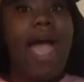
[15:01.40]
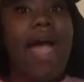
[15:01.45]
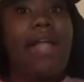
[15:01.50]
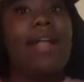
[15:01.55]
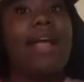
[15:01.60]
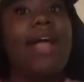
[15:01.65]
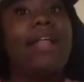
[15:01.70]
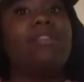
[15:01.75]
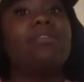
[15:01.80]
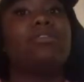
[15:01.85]
had
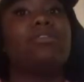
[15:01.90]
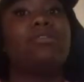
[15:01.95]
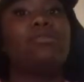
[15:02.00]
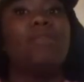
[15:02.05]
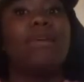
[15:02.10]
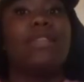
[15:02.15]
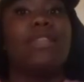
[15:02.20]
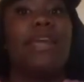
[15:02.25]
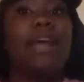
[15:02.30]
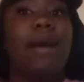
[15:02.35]
an attitude
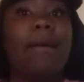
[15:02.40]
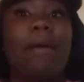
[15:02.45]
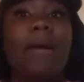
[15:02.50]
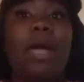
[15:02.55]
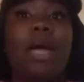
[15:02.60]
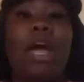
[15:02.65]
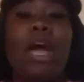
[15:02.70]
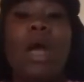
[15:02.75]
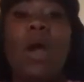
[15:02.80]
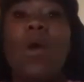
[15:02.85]
with him,
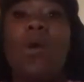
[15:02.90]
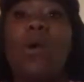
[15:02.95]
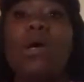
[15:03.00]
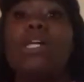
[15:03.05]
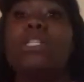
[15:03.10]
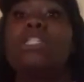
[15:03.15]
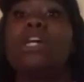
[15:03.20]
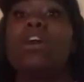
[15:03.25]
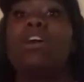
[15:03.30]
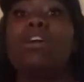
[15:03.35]

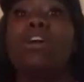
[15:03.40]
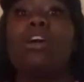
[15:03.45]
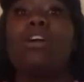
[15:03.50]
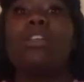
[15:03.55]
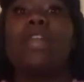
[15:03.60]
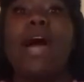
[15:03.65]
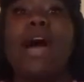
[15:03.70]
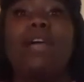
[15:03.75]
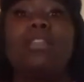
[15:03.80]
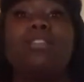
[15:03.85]
was a girl
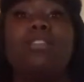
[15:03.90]
that I